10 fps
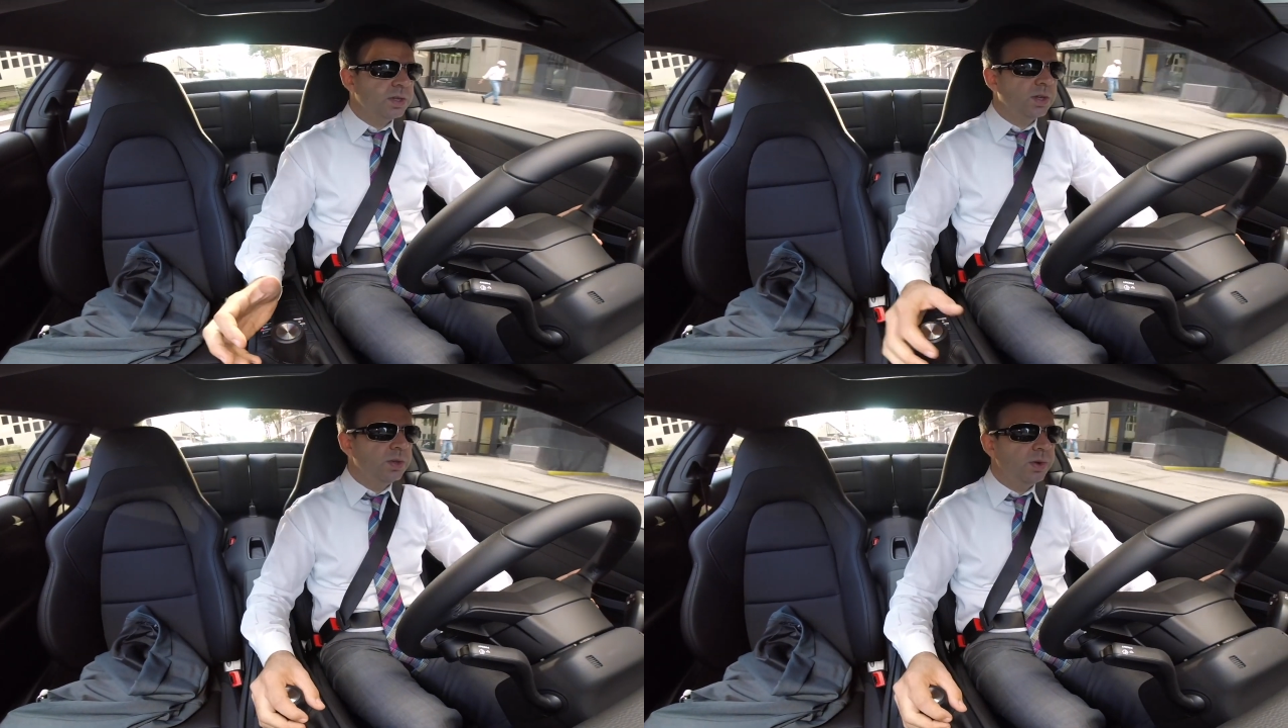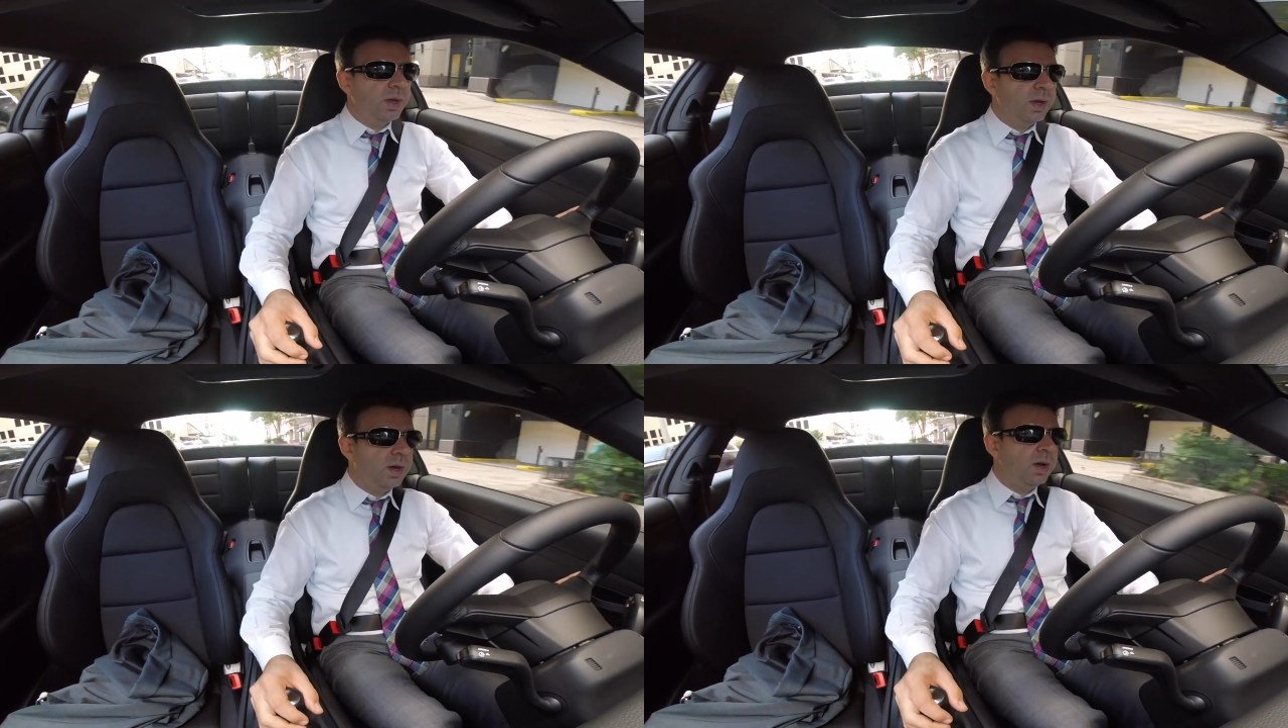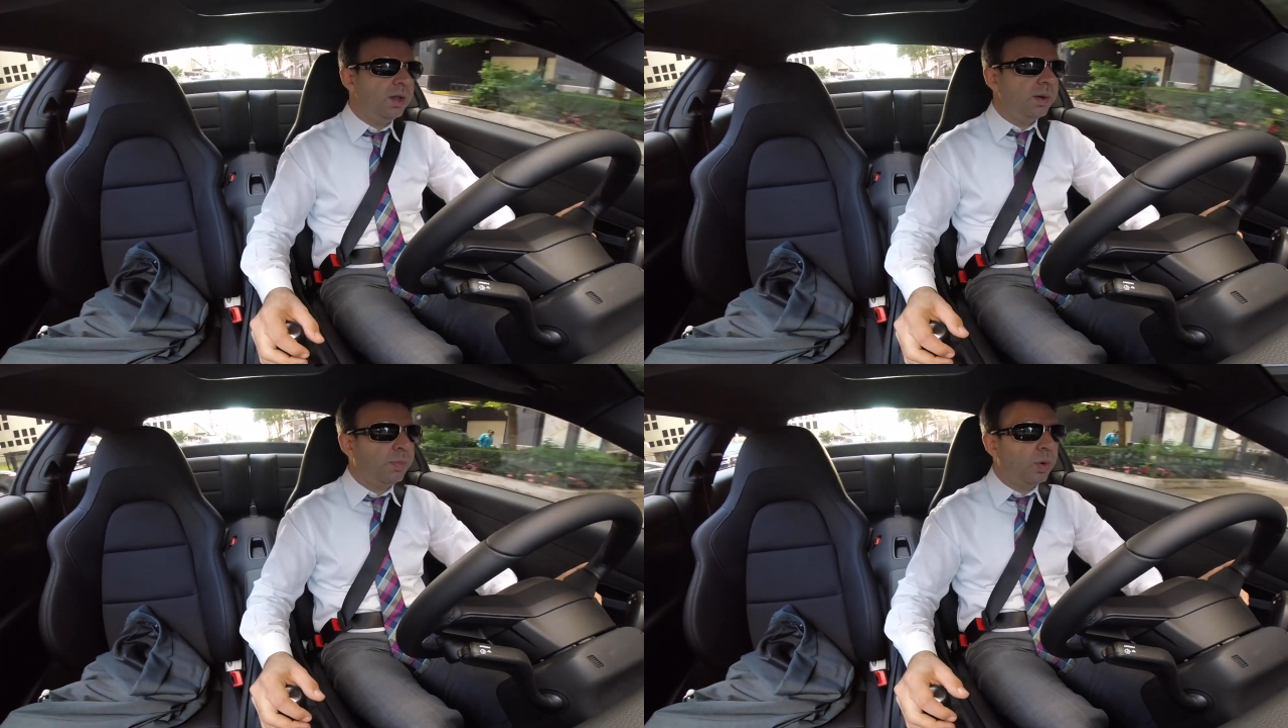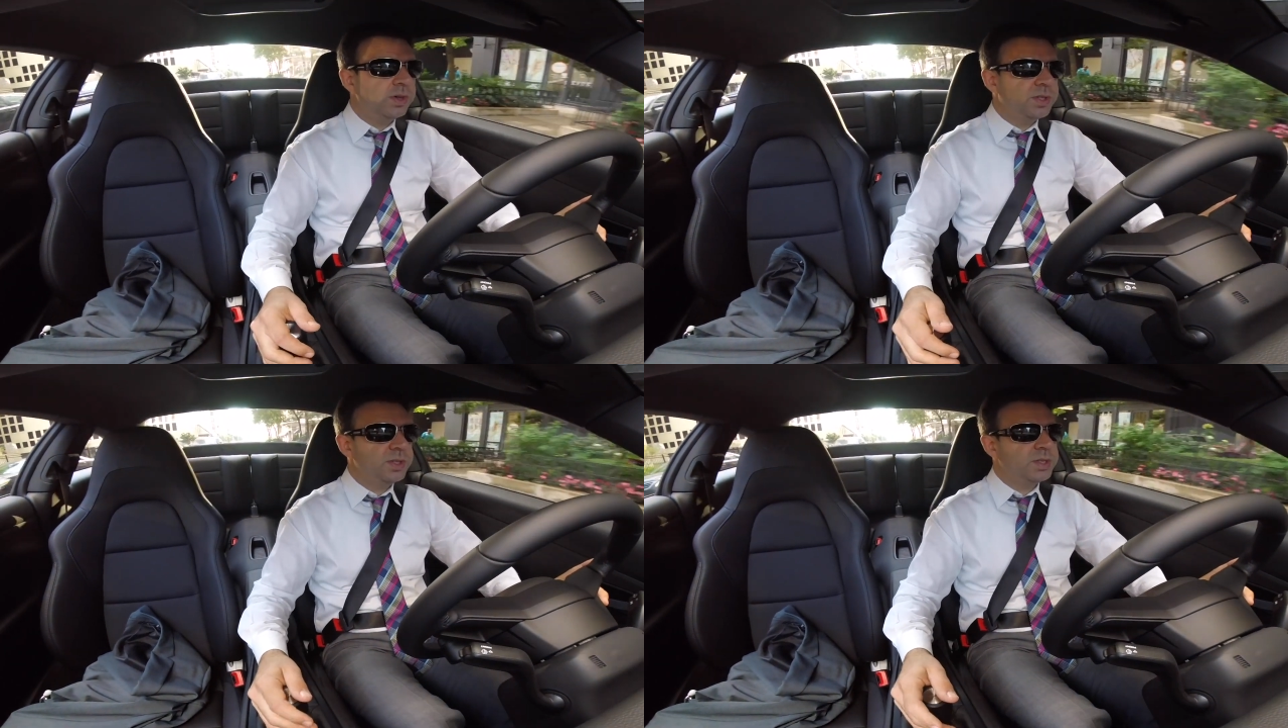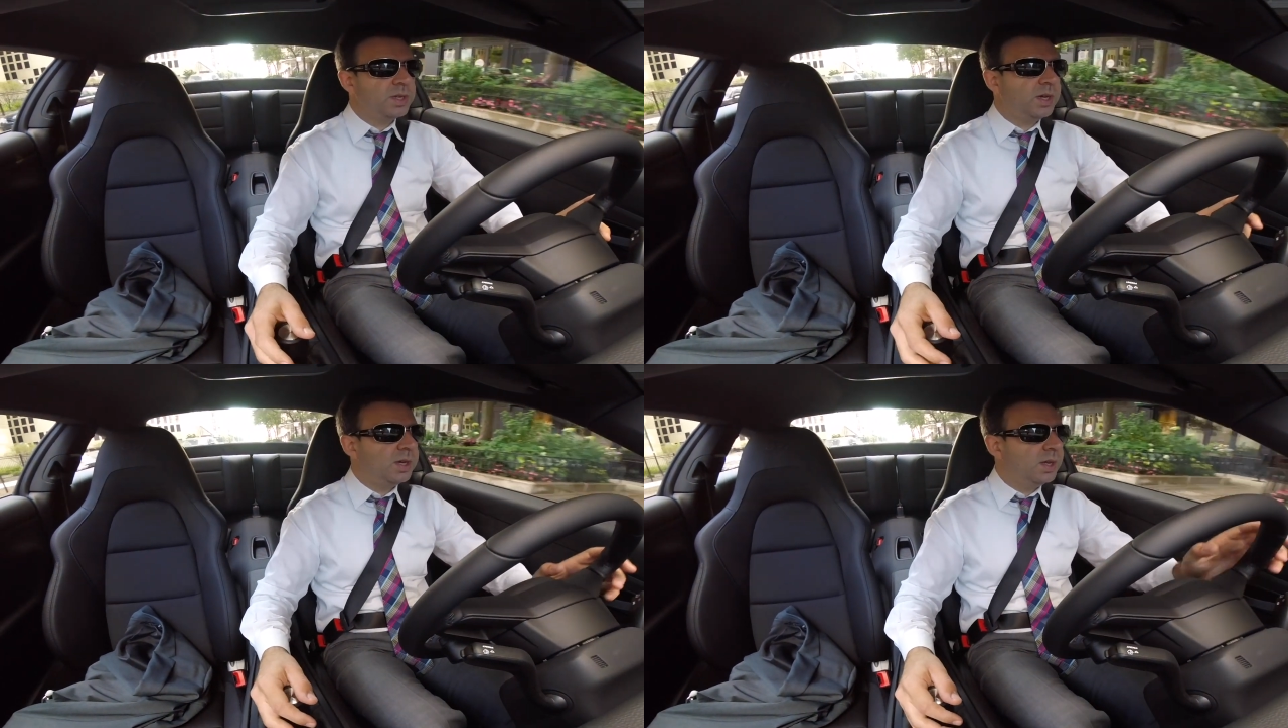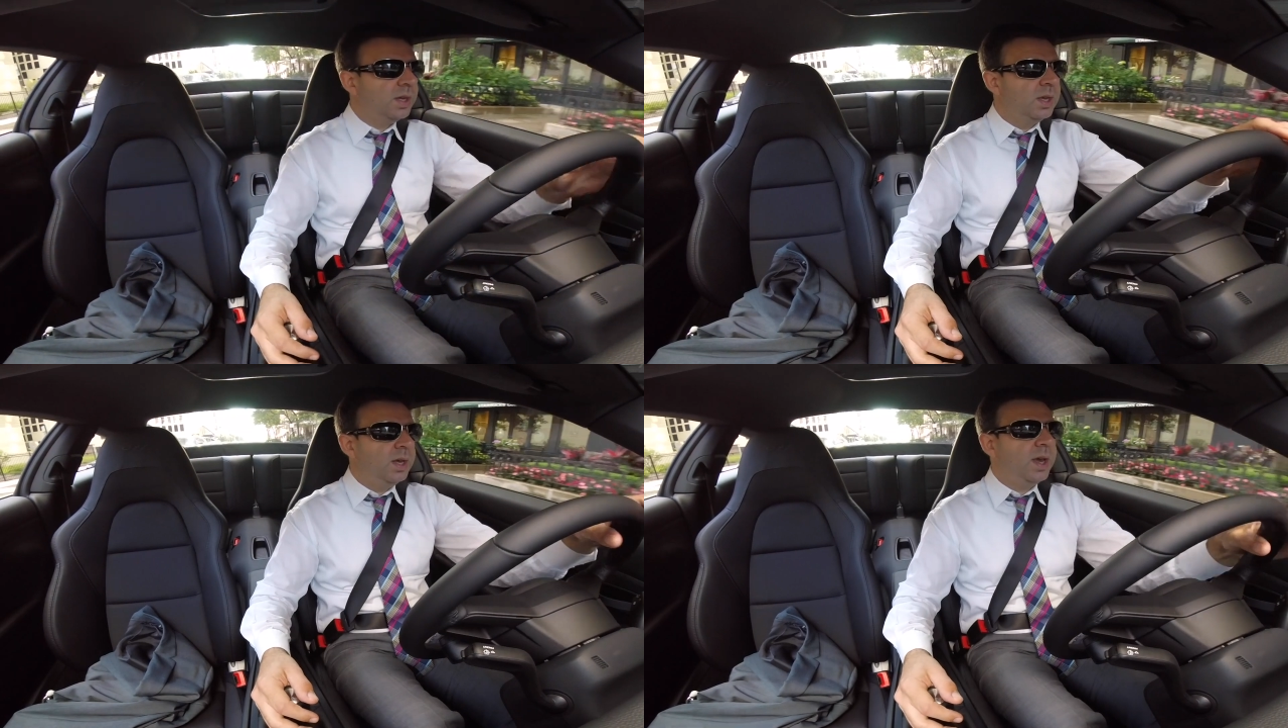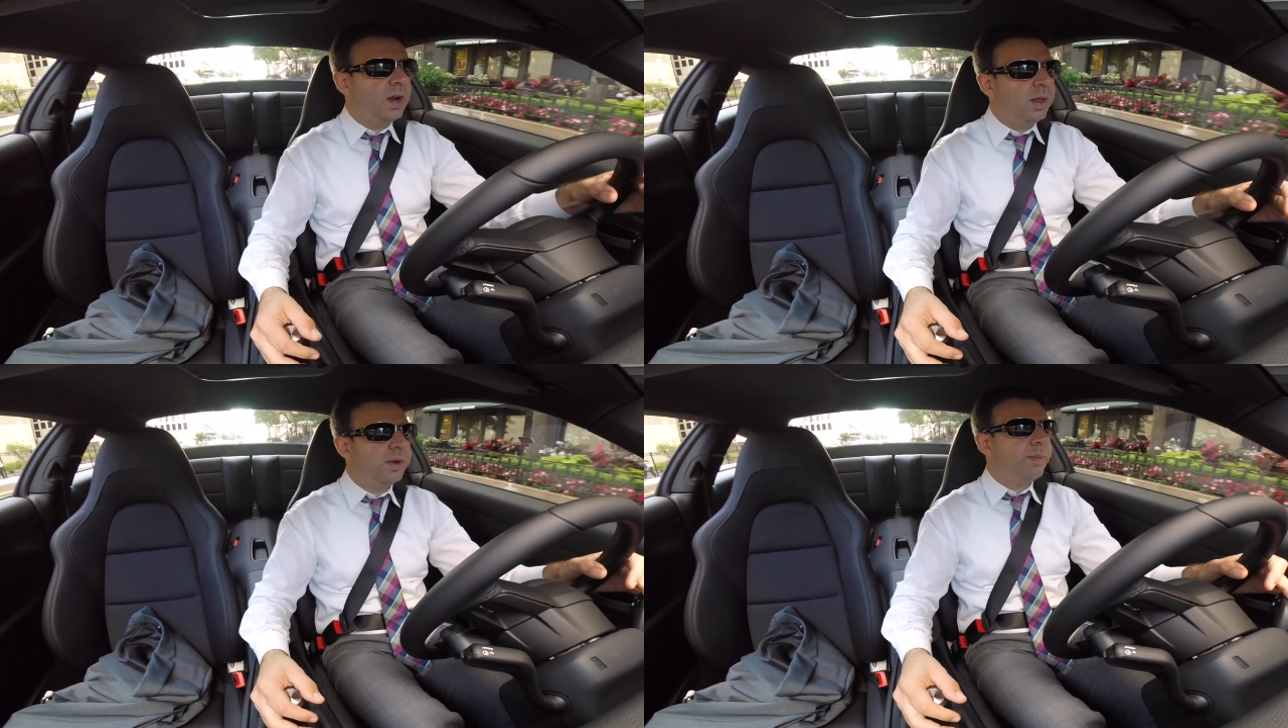including other Porsches and other